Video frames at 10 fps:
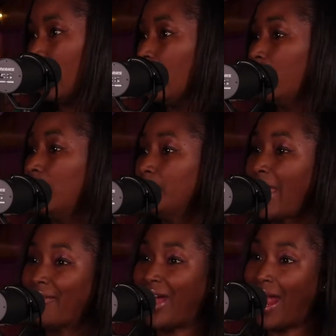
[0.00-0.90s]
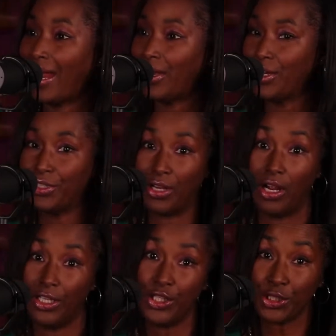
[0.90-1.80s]
they have a higher
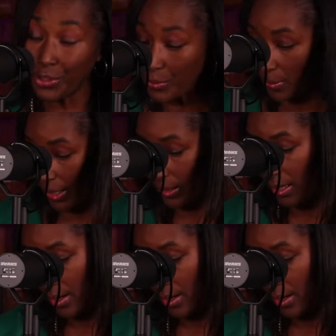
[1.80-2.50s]
uninsured rate.